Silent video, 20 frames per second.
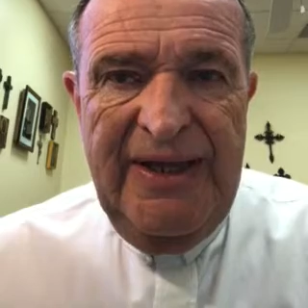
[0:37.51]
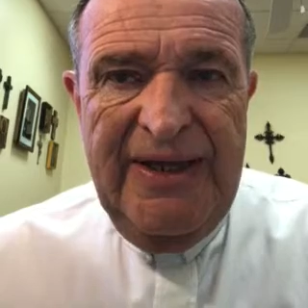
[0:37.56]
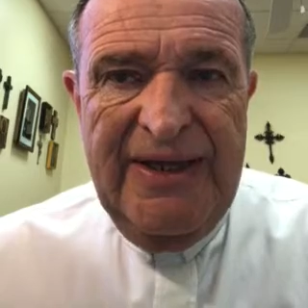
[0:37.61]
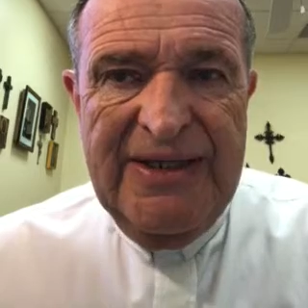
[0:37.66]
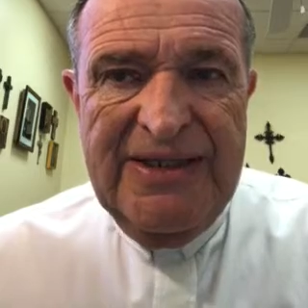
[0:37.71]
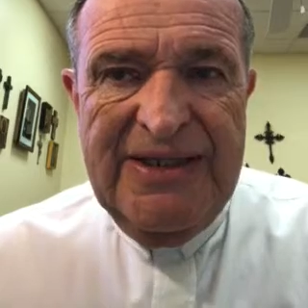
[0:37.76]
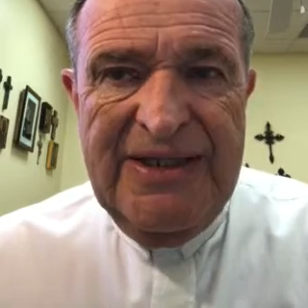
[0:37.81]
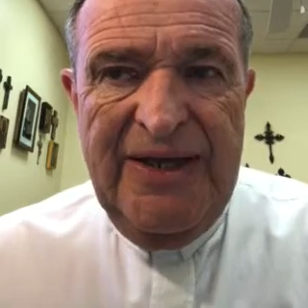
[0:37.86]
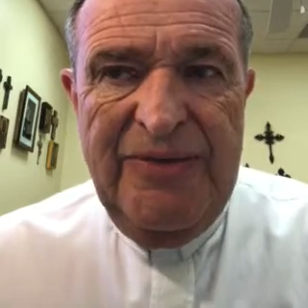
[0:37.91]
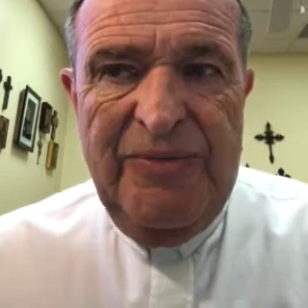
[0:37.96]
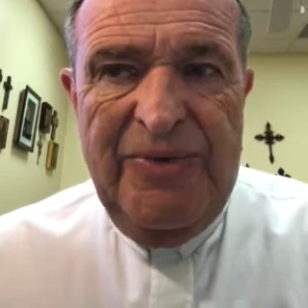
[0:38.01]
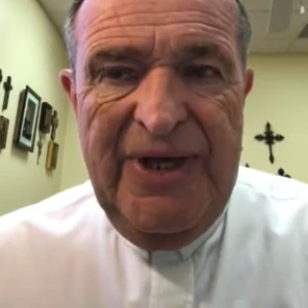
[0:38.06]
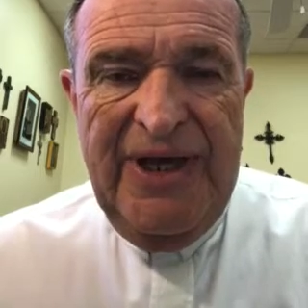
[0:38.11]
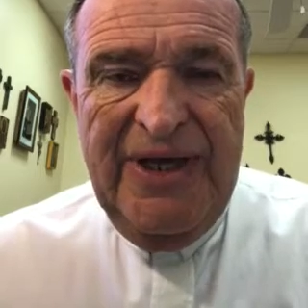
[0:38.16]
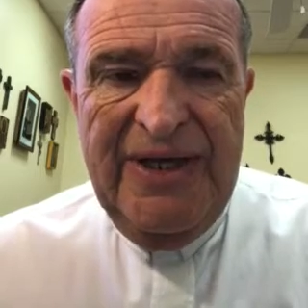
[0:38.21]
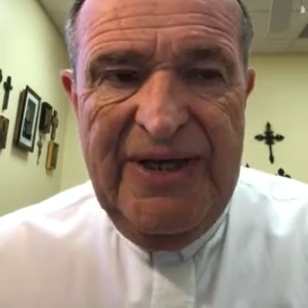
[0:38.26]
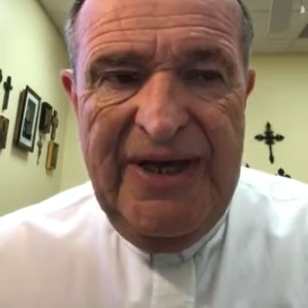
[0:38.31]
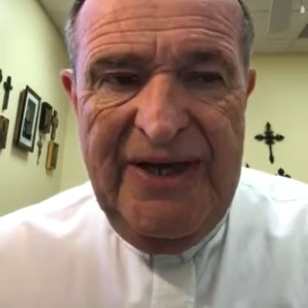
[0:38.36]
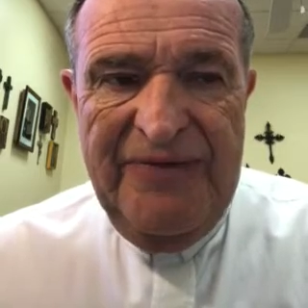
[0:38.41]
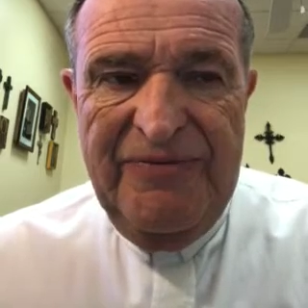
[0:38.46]
is that we
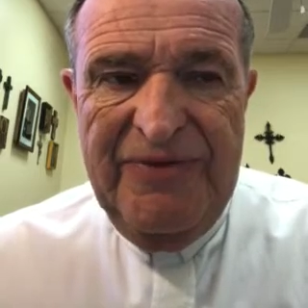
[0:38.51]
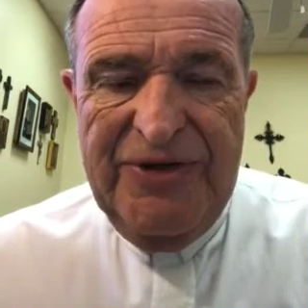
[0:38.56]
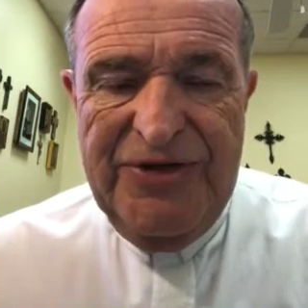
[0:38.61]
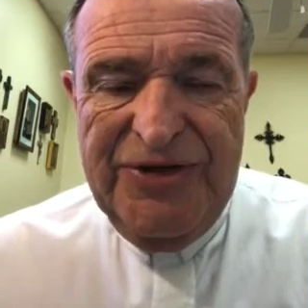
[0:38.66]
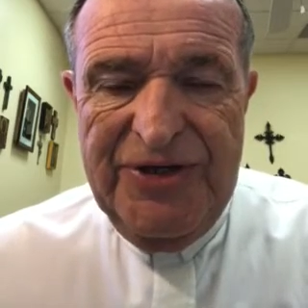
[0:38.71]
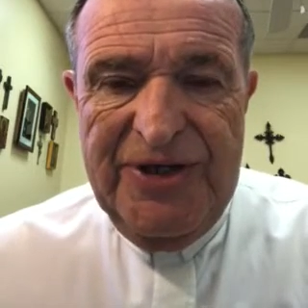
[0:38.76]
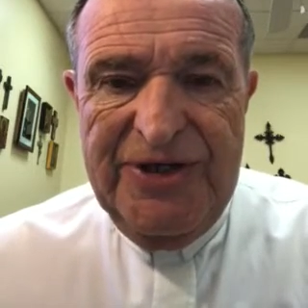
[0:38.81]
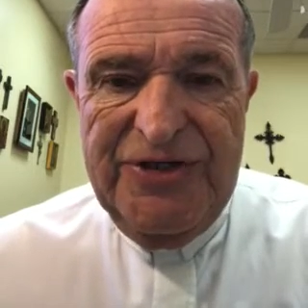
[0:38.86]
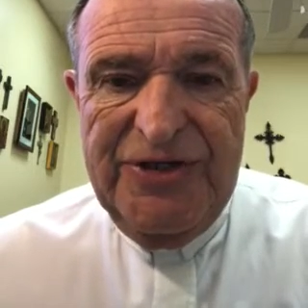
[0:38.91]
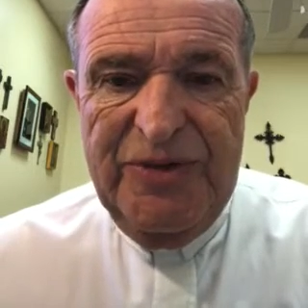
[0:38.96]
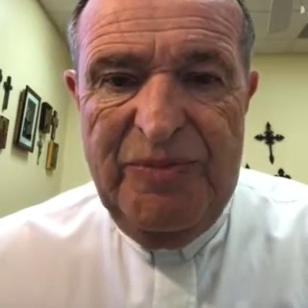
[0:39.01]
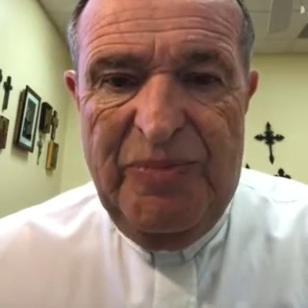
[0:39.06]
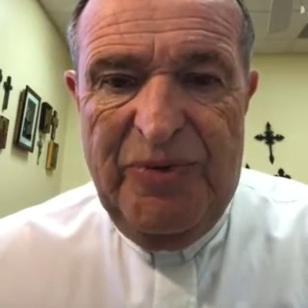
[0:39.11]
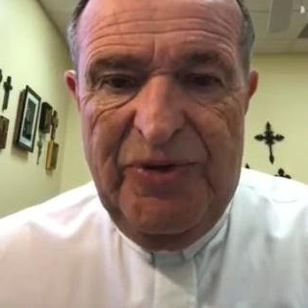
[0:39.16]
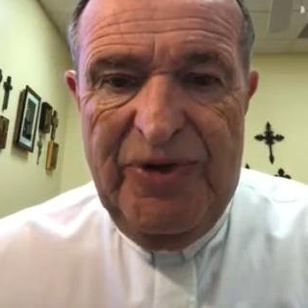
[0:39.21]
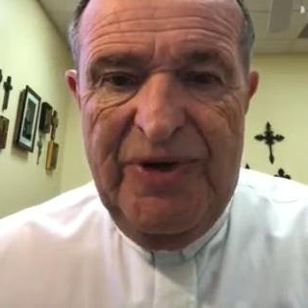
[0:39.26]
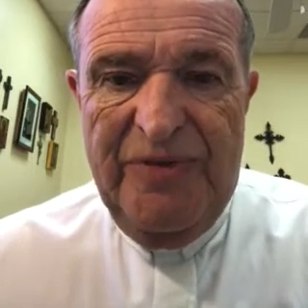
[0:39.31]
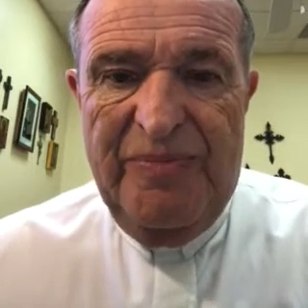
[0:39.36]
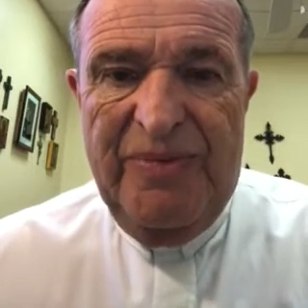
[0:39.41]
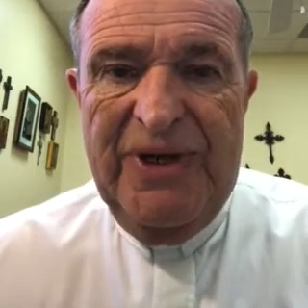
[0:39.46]
can never judge a
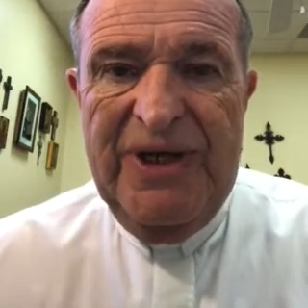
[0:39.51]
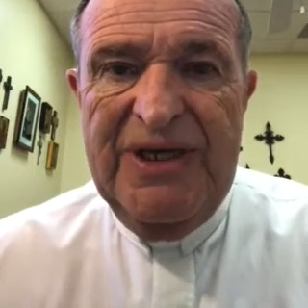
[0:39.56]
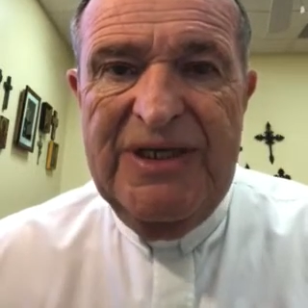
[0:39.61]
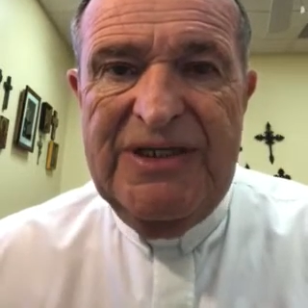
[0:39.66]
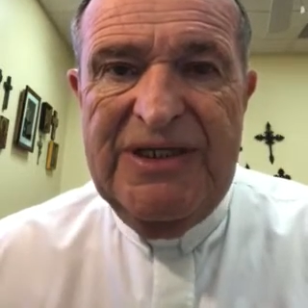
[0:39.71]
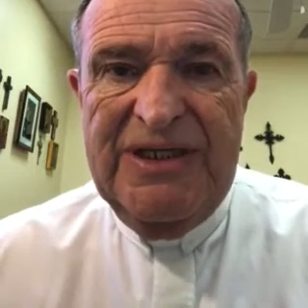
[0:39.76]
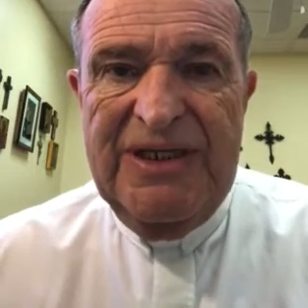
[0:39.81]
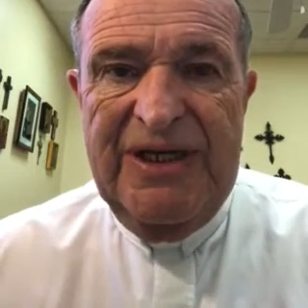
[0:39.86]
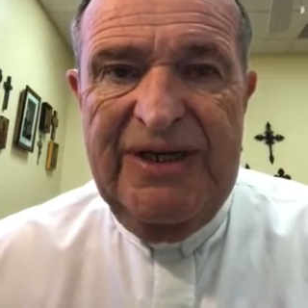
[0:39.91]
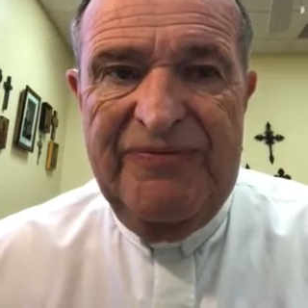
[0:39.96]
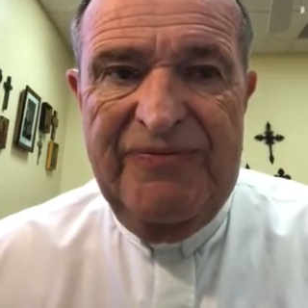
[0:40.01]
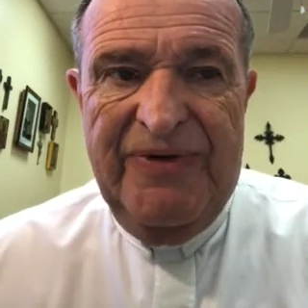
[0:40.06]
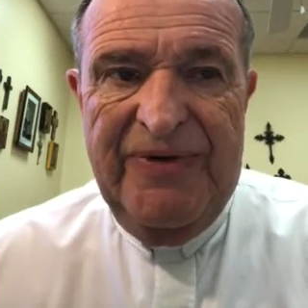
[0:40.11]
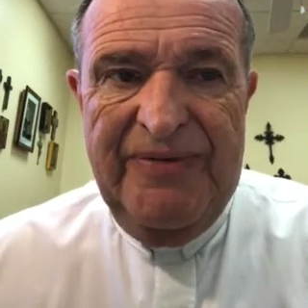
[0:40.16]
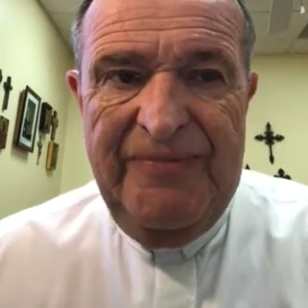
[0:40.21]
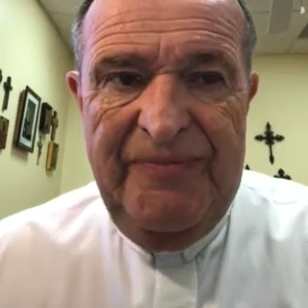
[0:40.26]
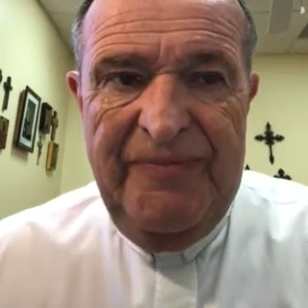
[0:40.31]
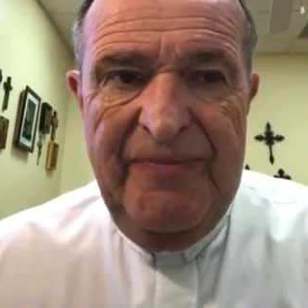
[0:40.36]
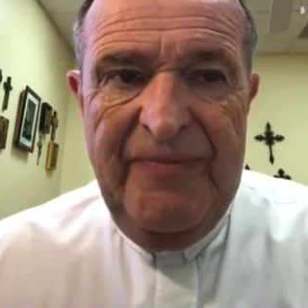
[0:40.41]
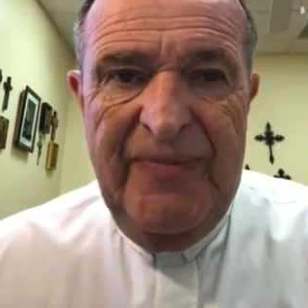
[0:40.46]
book by its
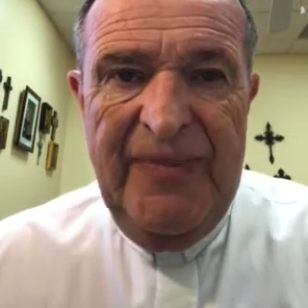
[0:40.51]
cover.